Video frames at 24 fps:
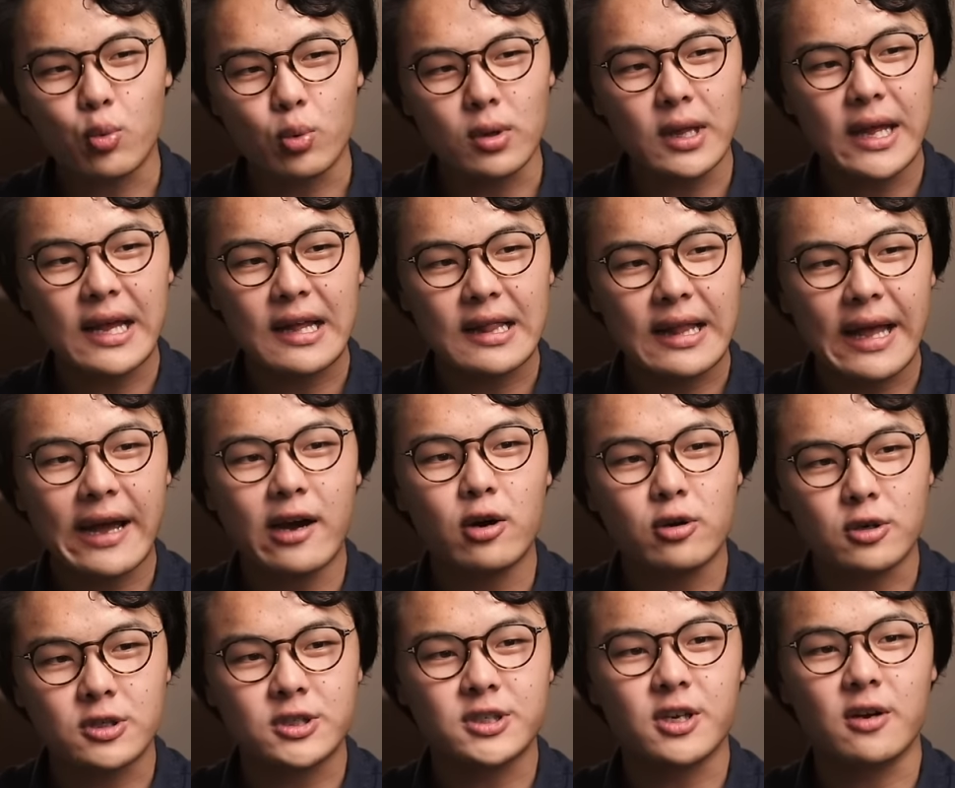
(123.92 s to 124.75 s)
really allow
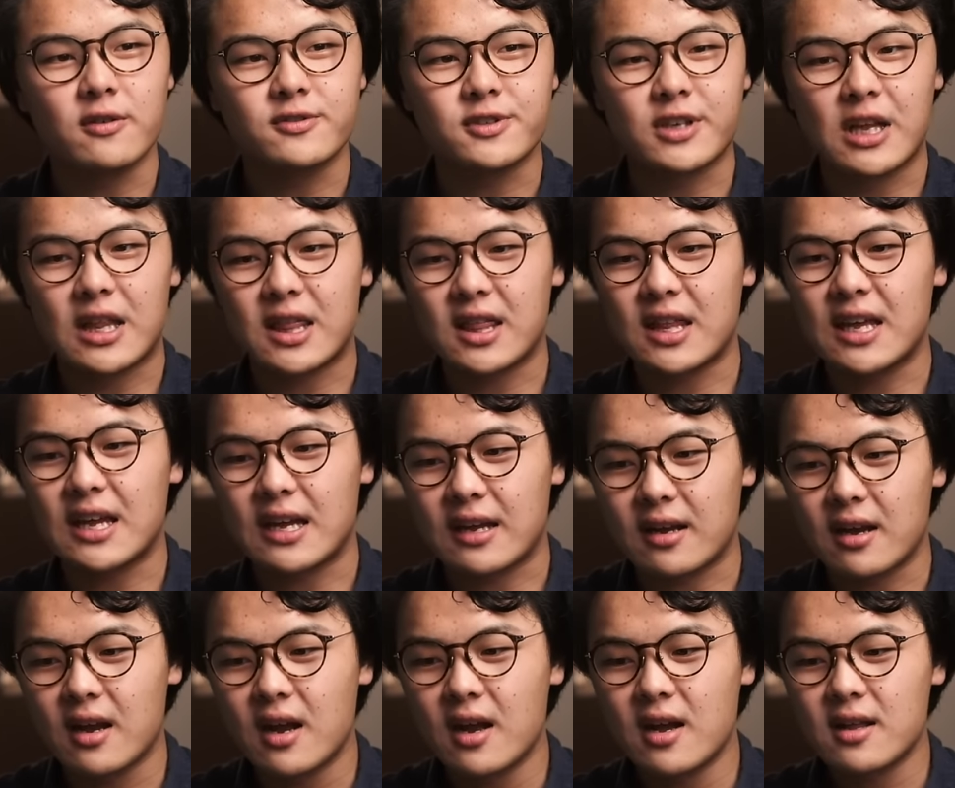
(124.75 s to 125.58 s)
ourselves to
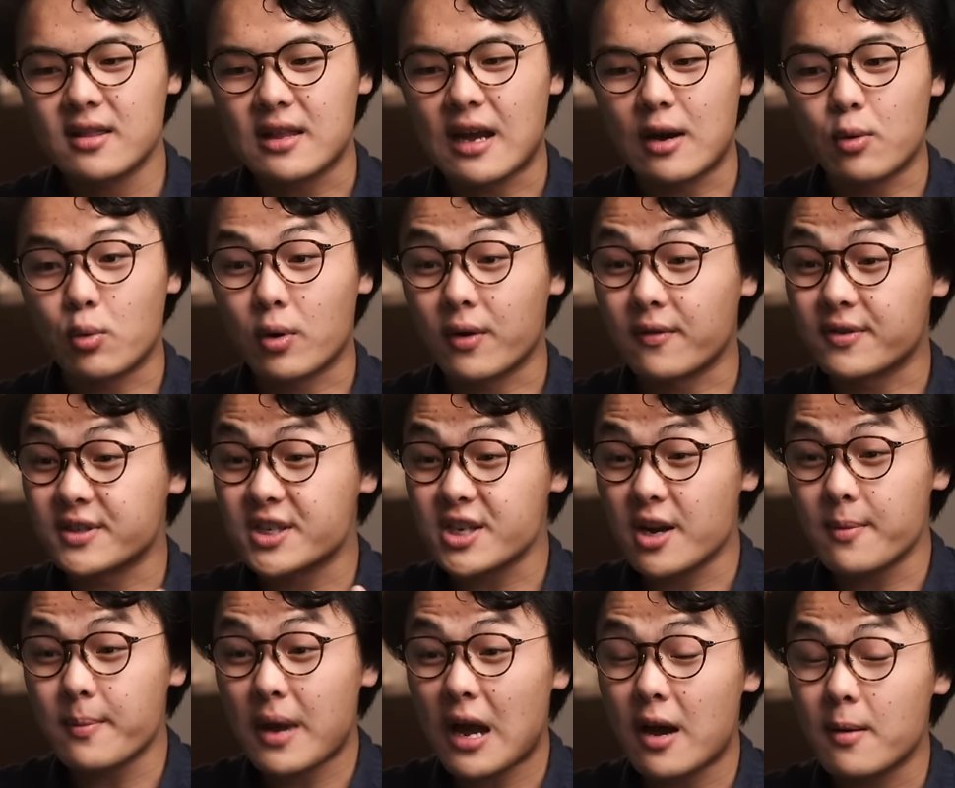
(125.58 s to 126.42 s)
think that we've
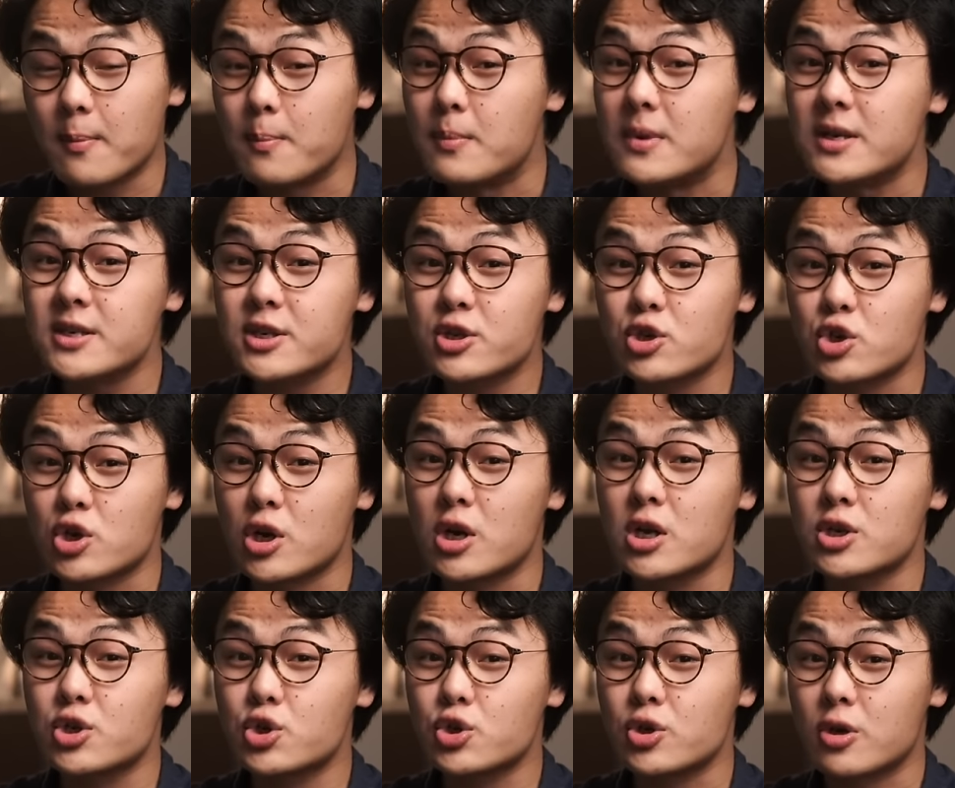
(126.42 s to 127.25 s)
somehow
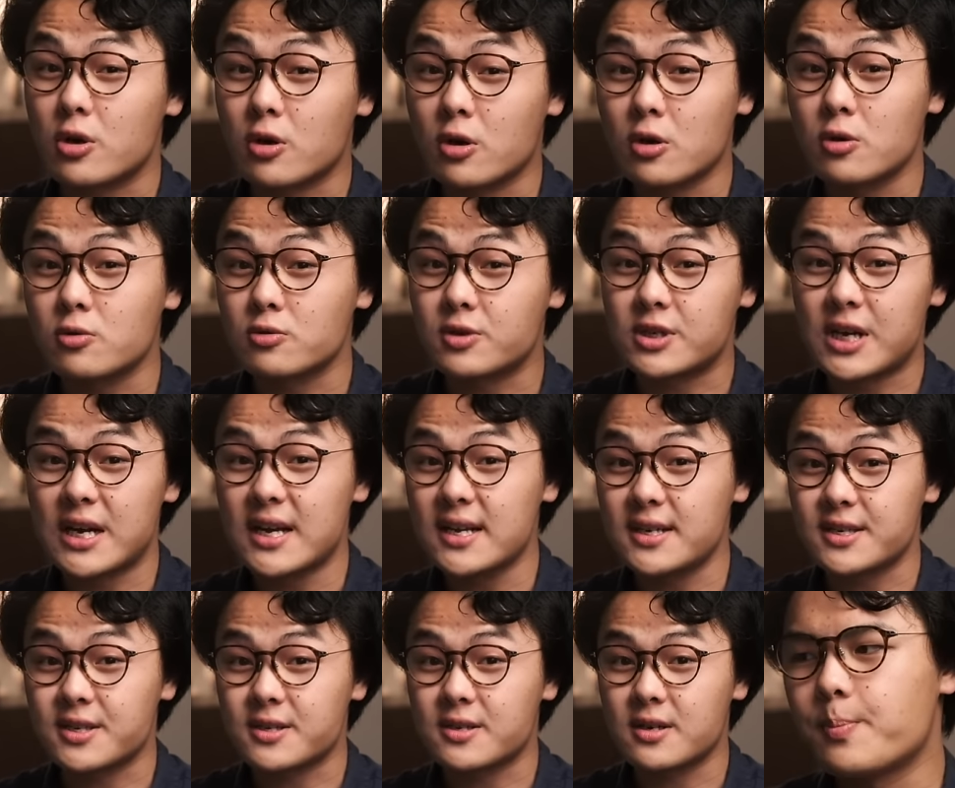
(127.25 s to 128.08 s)
misjudged our own
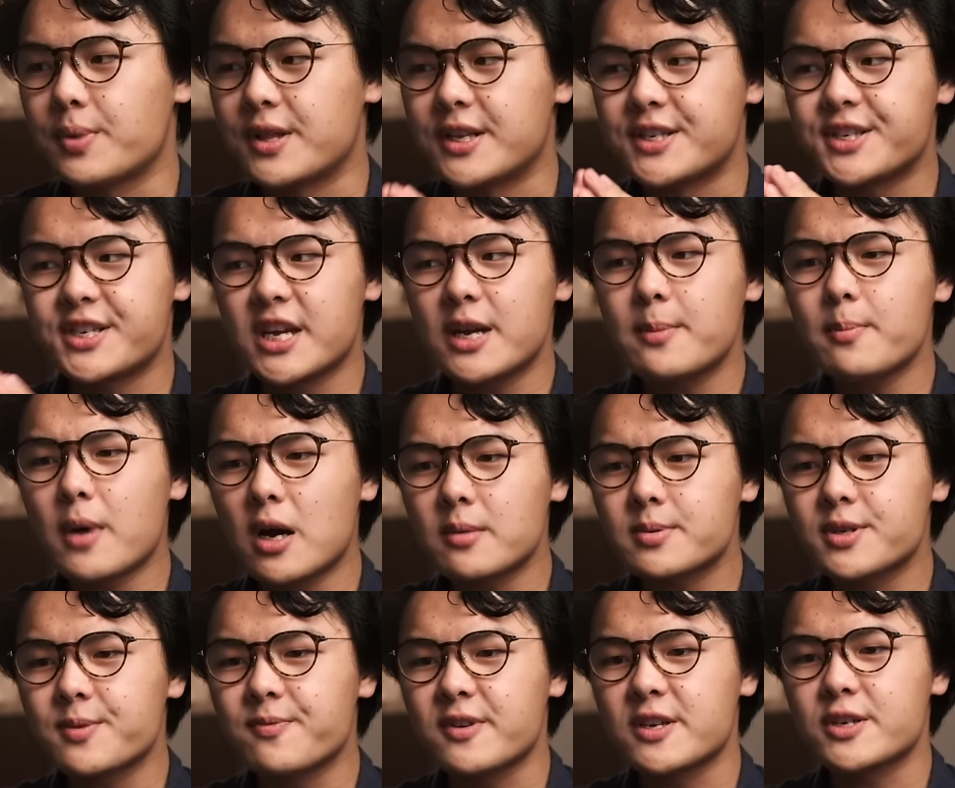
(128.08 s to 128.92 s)
taste. But the same
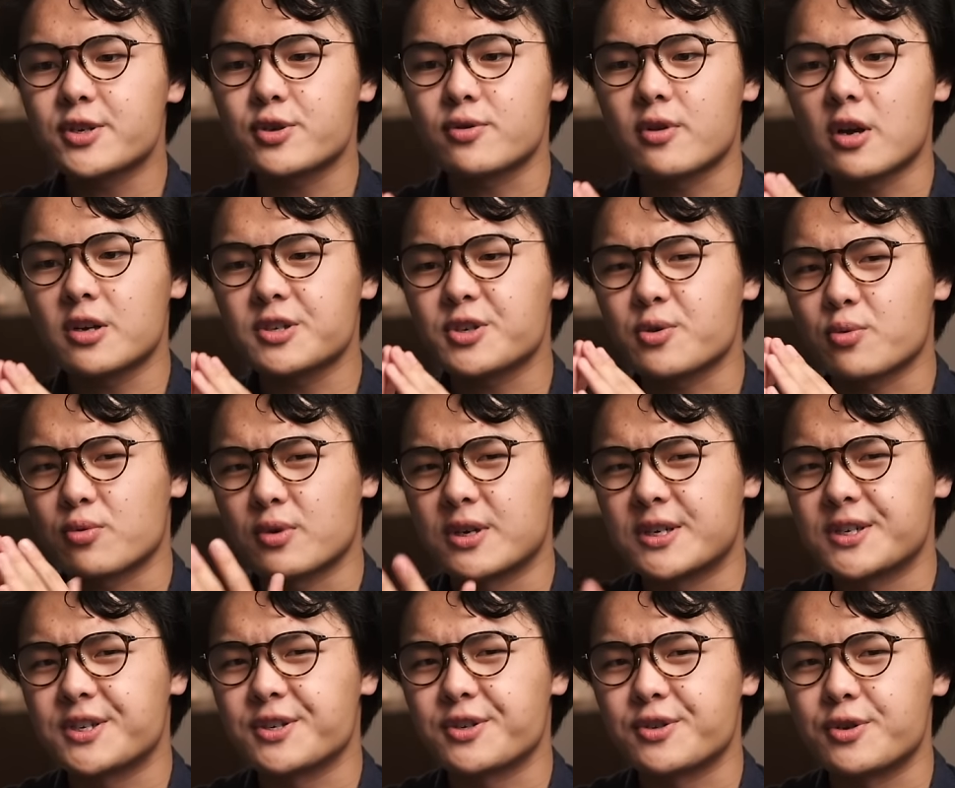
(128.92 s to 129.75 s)
observation also
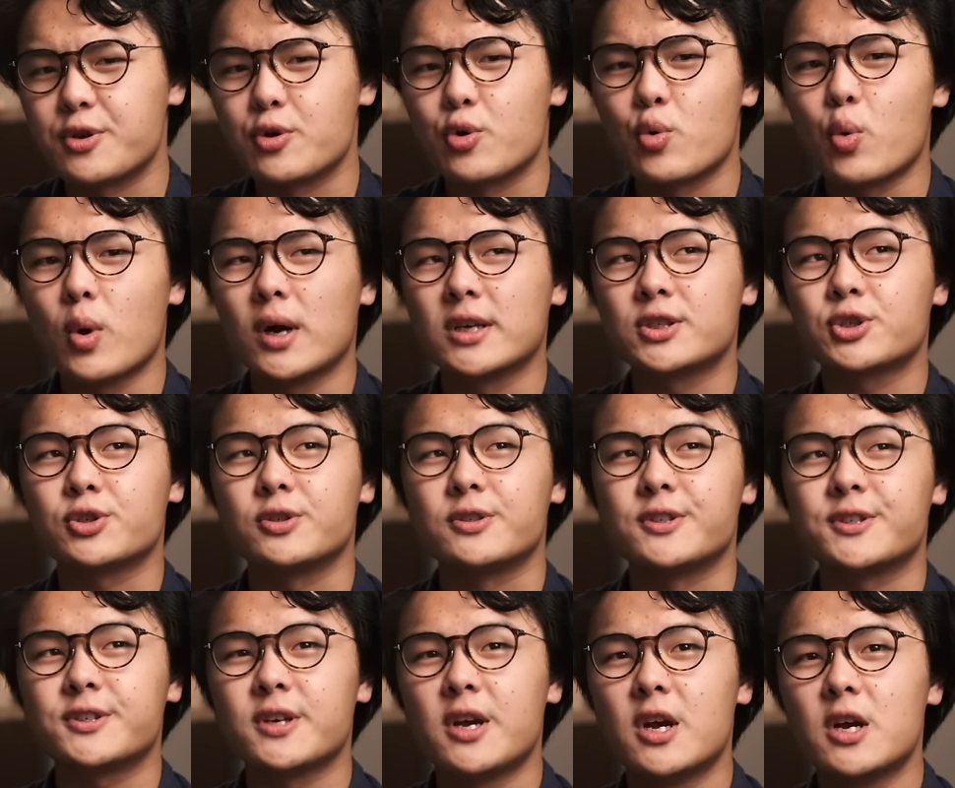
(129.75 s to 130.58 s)
raises new
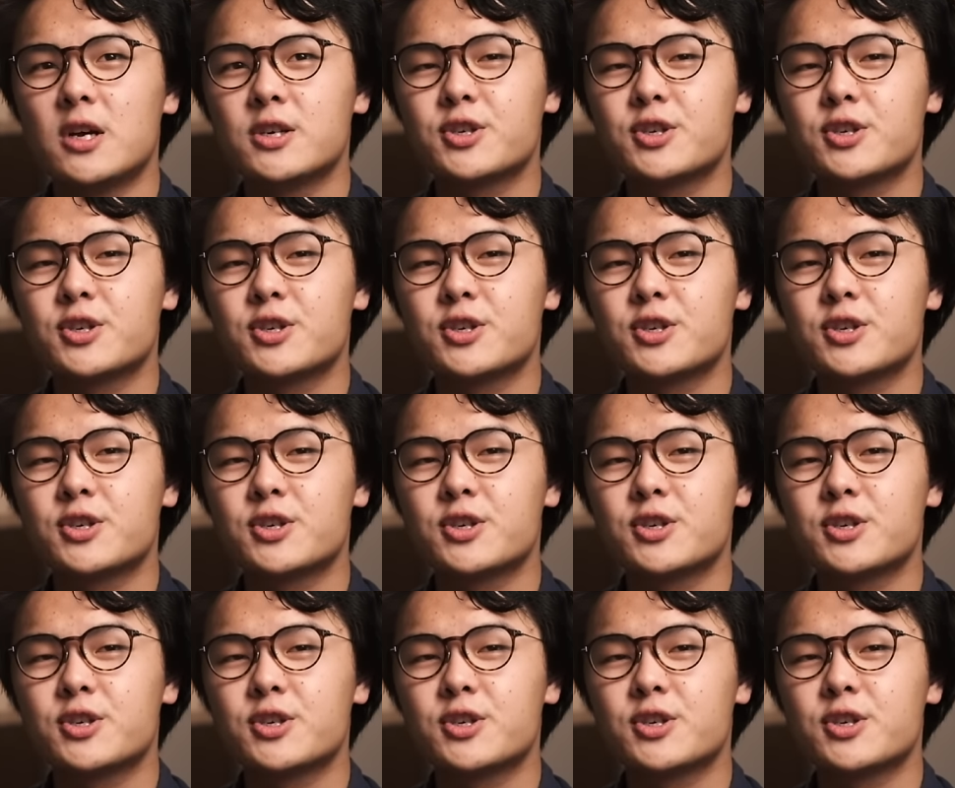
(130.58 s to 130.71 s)
questions.